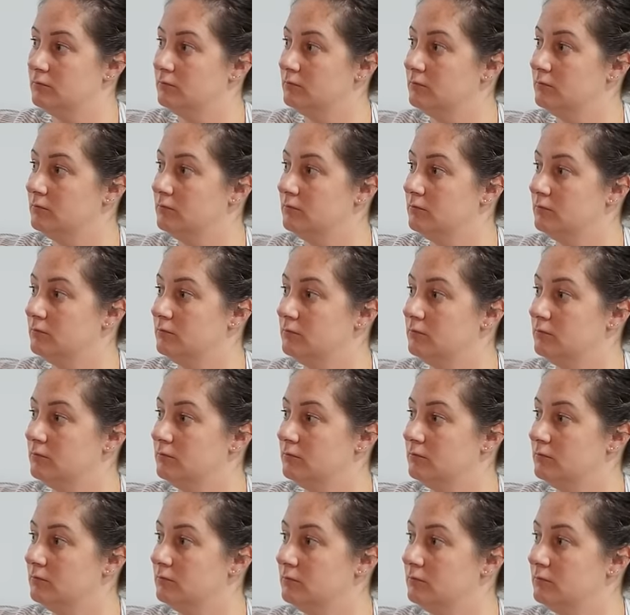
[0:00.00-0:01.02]

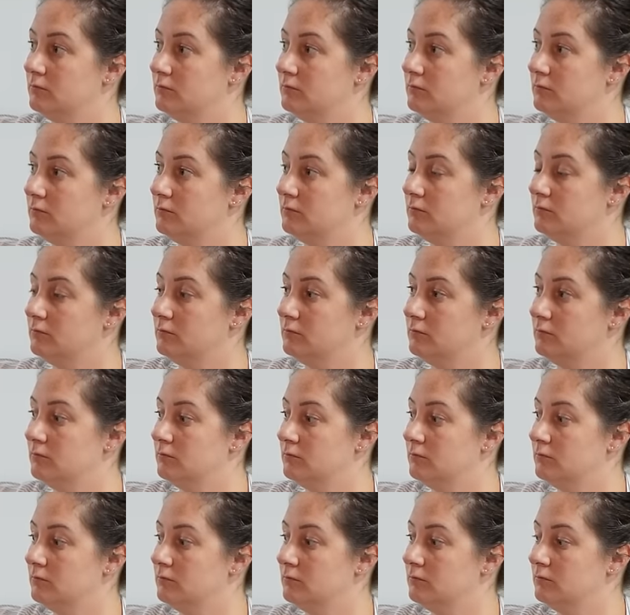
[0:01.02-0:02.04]

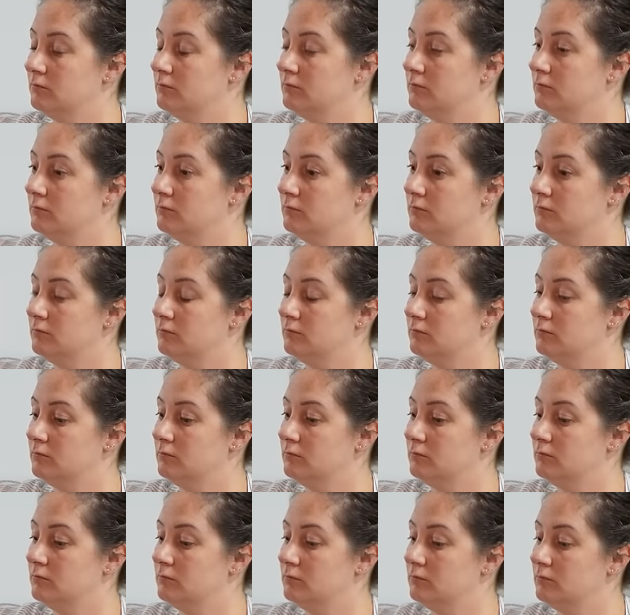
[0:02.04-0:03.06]

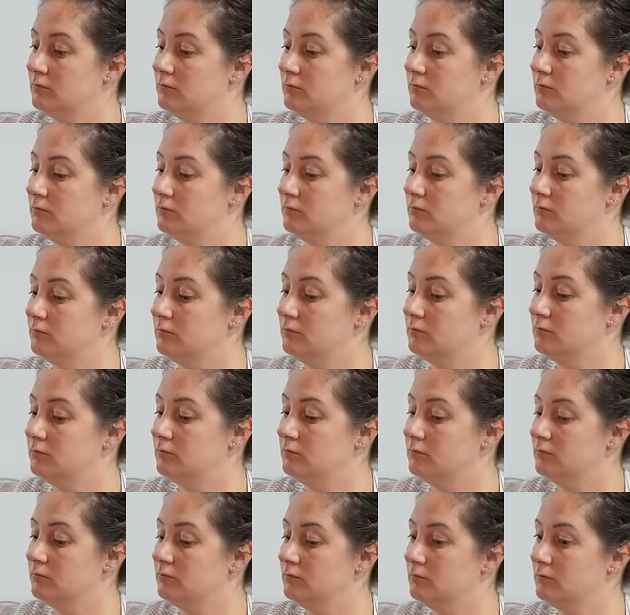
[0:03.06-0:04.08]

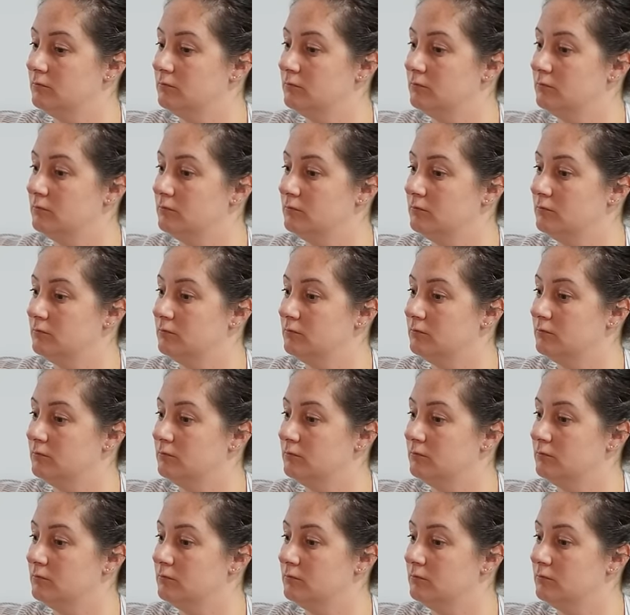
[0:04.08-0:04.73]
[no speech]